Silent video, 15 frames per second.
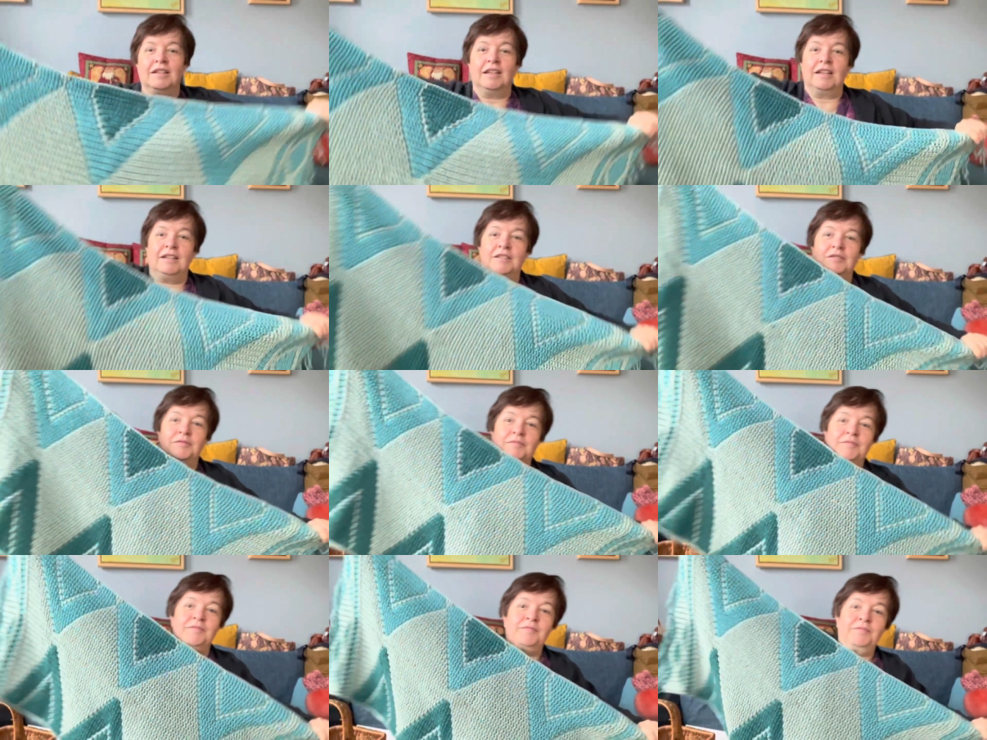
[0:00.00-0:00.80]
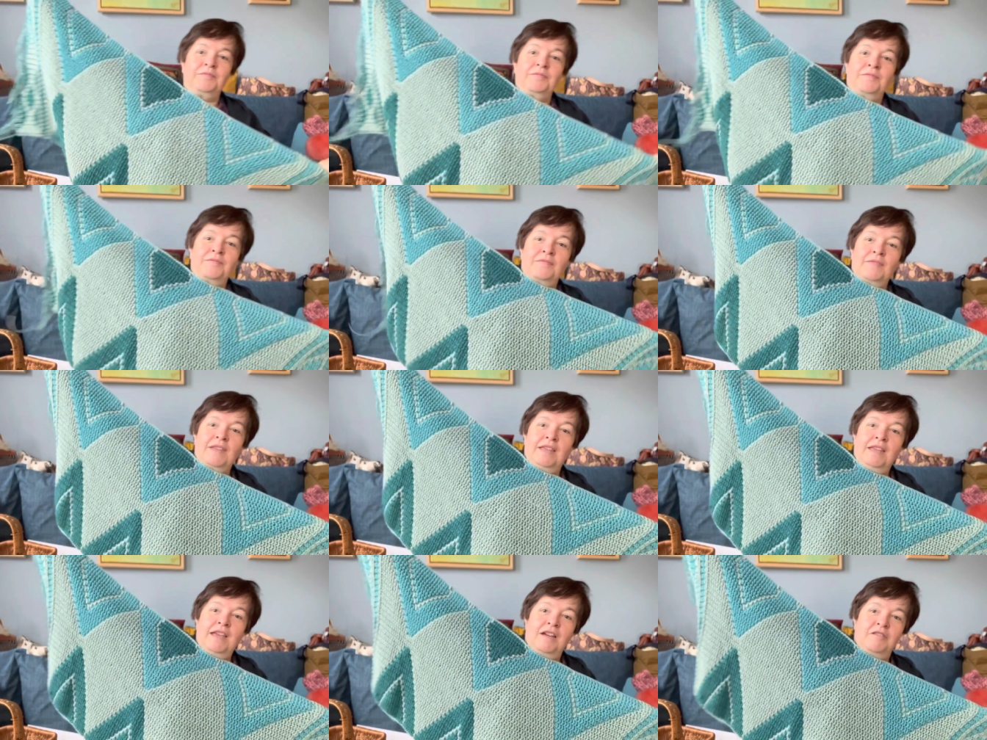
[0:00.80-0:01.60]

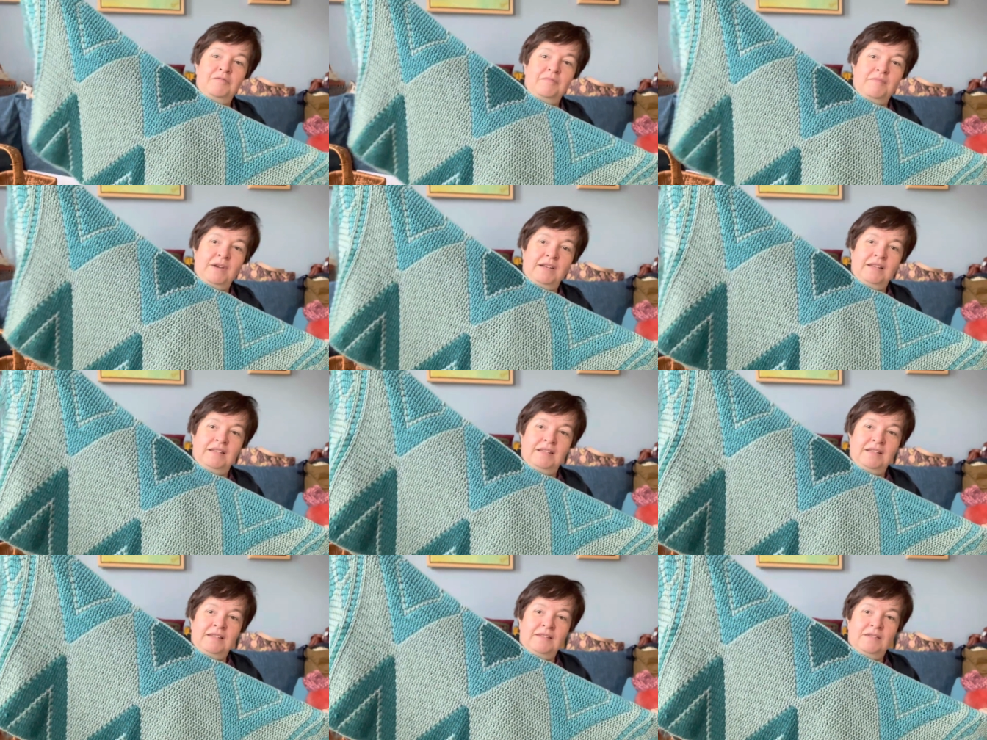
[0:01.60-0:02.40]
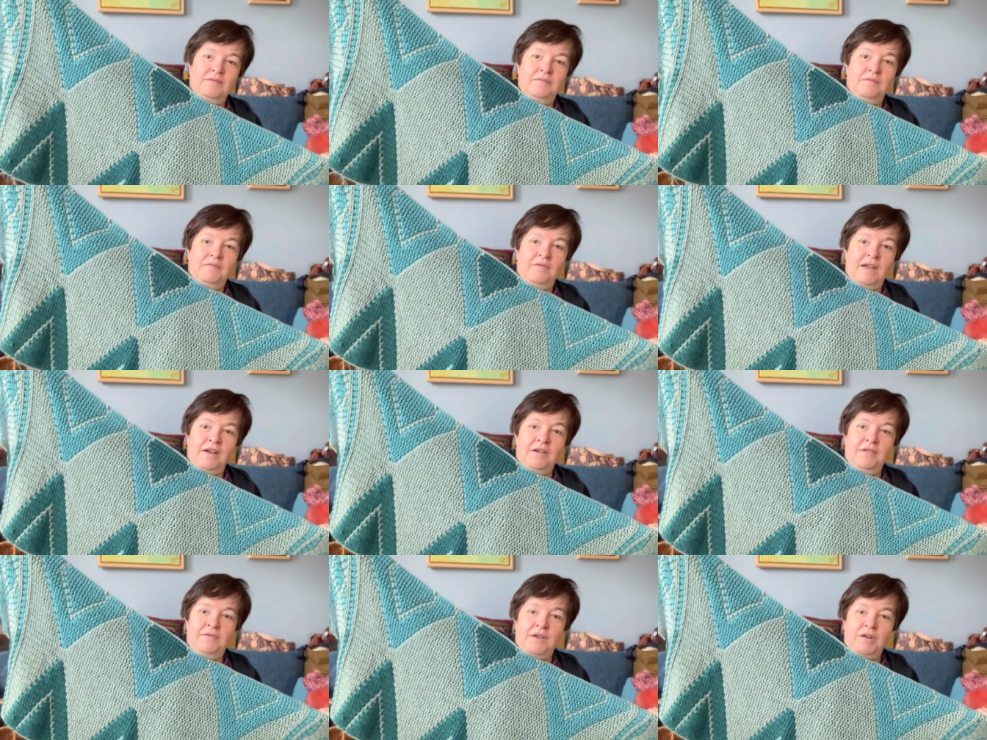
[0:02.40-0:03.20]
But it is
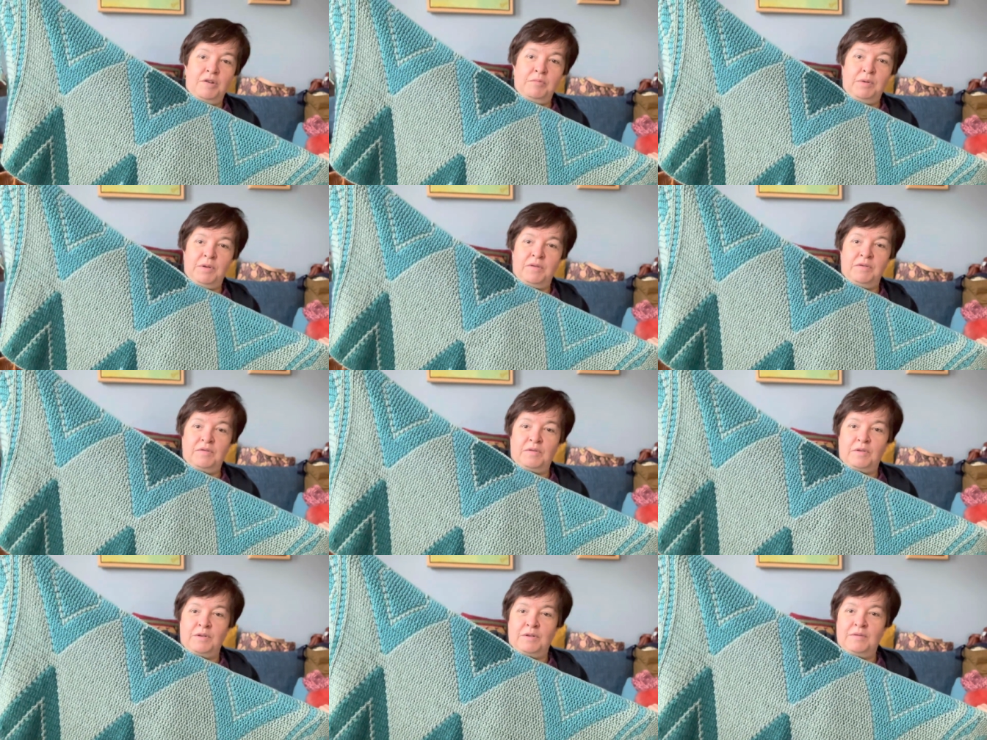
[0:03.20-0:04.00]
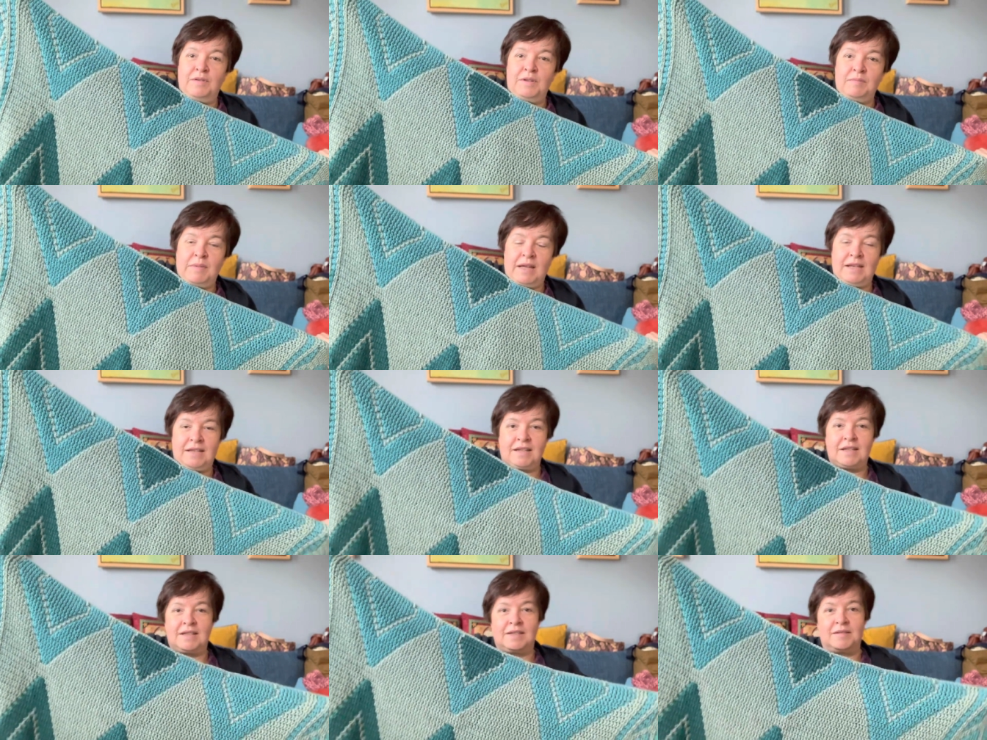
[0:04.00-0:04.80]
very, very beautiful. This
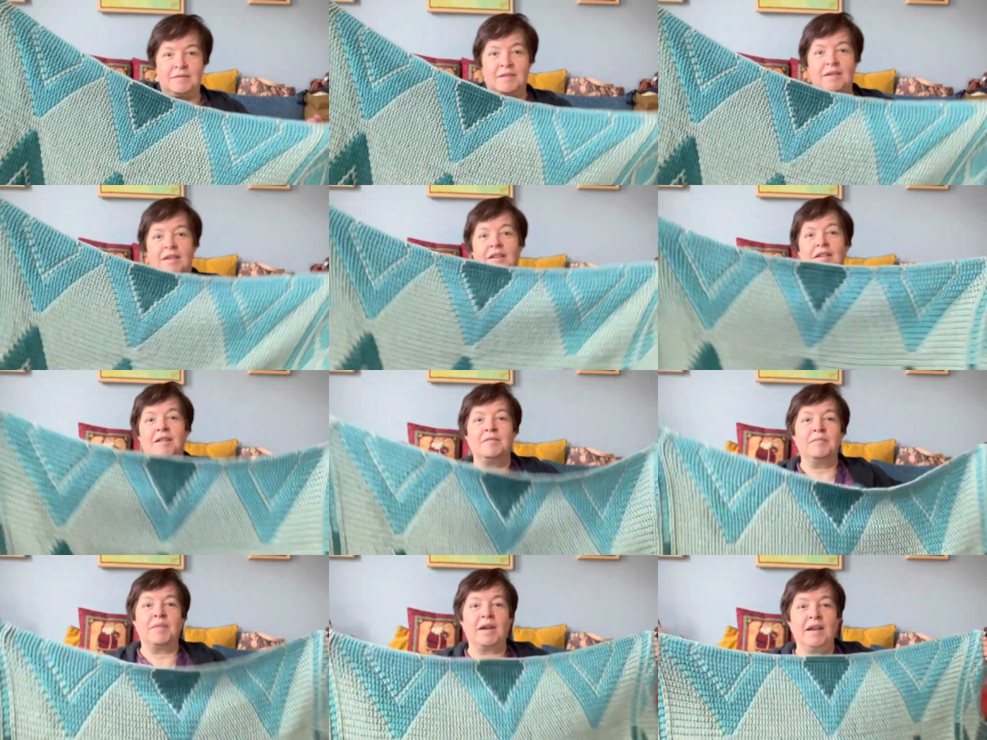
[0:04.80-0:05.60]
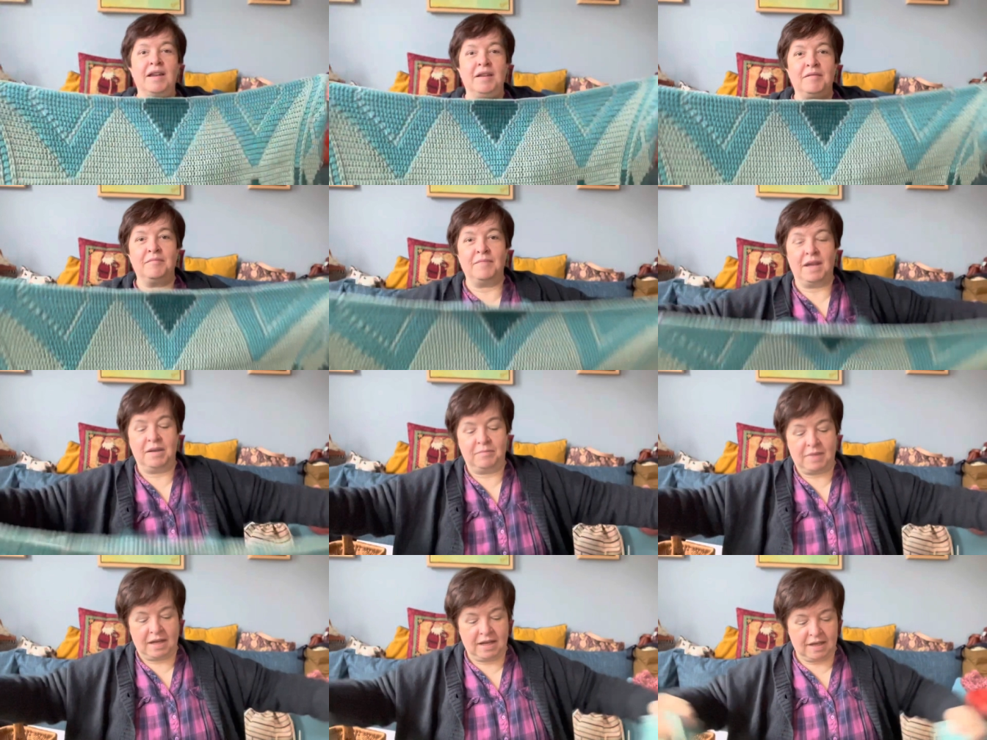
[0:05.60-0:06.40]
pattern is
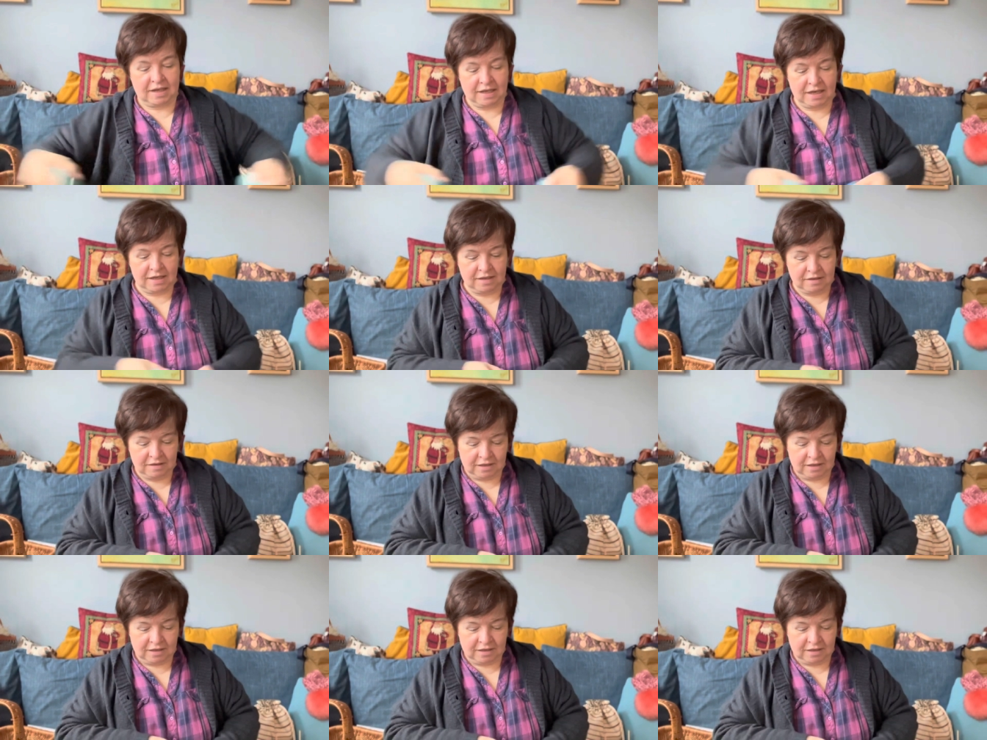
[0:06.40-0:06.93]
made by Yaline,